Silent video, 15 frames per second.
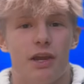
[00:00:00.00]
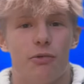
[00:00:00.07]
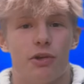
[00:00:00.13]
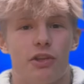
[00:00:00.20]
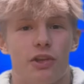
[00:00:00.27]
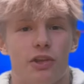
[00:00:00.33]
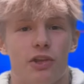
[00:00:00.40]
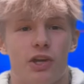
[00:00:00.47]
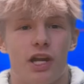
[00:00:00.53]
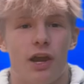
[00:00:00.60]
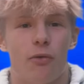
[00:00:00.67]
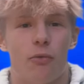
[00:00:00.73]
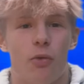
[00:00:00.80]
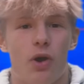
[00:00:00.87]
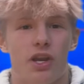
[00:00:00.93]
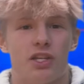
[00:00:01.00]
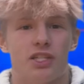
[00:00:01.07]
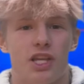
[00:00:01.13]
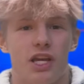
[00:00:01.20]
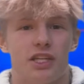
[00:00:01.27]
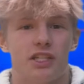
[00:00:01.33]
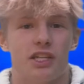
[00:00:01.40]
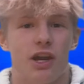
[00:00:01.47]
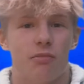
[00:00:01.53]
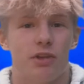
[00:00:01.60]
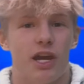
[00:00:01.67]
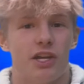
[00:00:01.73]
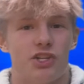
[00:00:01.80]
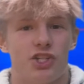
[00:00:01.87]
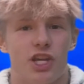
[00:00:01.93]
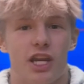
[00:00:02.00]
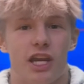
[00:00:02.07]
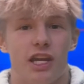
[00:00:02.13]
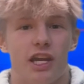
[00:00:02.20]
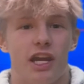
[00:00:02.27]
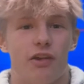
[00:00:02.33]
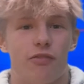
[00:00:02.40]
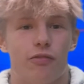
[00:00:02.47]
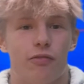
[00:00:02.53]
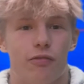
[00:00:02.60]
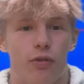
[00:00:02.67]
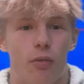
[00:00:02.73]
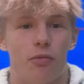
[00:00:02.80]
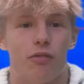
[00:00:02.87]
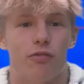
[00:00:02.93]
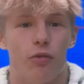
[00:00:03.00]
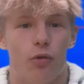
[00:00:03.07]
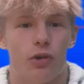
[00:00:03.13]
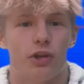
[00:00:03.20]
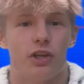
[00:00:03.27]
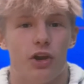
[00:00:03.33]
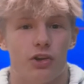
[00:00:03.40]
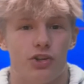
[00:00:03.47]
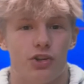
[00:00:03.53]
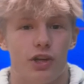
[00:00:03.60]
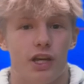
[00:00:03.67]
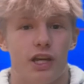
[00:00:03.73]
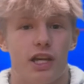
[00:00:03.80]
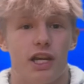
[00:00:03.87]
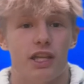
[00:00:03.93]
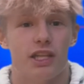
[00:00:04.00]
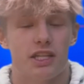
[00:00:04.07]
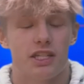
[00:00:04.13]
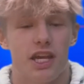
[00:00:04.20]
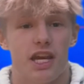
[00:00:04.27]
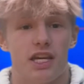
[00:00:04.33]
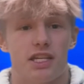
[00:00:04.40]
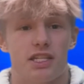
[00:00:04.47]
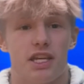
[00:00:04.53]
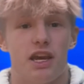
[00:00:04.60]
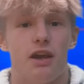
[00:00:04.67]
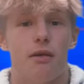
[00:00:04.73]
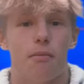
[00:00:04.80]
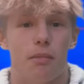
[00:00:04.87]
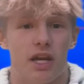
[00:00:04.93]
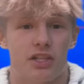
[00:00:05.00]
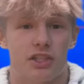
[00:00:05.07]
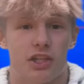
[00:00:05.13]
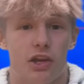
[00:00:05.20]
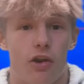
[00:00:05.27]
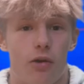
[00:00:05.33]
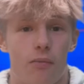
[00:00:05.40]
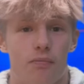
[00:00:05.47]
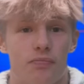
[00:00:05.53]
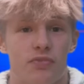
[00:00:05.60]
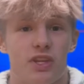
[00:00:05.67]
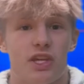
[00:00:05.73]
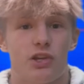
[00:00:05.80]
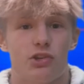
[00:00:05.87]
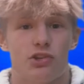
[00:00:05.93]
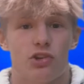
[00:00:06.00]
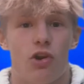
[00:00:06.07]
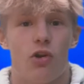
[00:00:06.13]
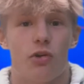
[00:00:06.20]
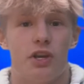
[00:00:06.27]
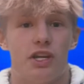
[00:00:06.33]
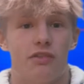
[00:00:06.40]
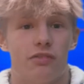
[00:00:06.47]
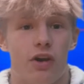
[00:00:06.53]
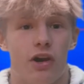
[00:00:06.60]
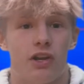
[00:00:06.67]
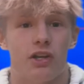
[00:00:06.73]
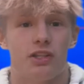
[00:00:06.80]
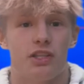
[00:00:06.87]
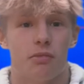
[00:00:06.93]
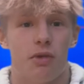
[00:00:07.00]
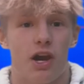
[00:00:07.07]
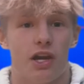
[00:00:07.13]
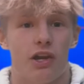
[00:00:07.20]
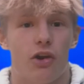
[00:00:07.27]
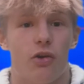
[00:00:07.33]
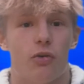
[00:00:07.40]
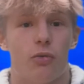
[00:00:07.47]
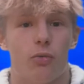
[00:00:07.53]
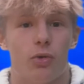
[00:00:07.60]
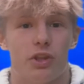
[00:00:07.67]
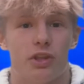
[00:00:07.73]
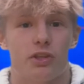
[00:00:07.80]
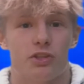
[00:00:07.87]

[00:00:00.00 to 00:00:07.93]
with a look at what it's like to come to SJNA from a foreign country, in this case, Mexico. Here's our own Ivana Tamayo with the